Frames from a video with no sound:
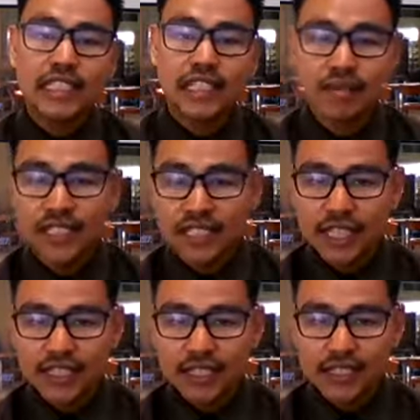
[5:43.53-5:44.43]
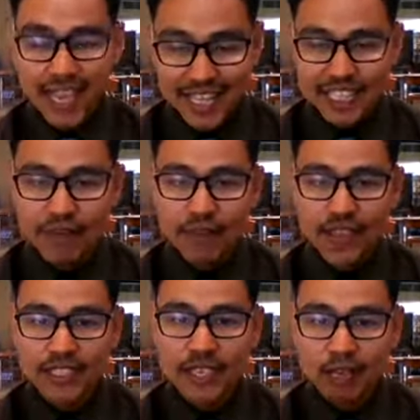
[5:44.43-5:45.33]
17-18
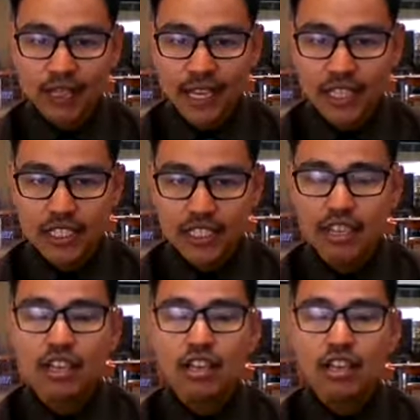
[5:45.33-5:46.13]
FAFSA application.